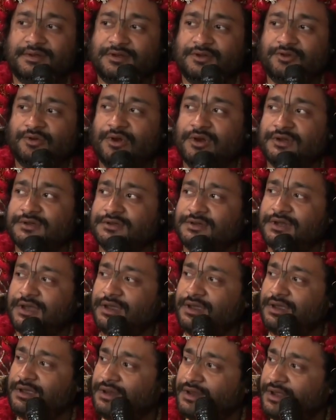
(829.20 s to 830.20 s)
He will
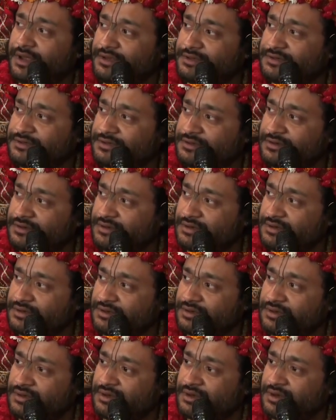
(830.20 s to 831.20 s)
stay in his
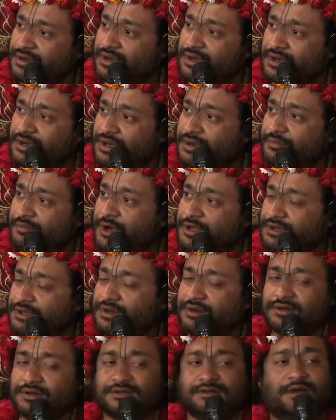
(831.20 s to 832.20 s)

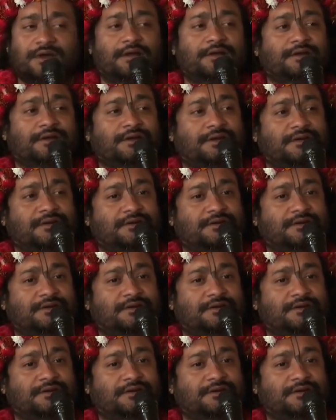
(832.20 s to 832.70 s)
bhajan sthali.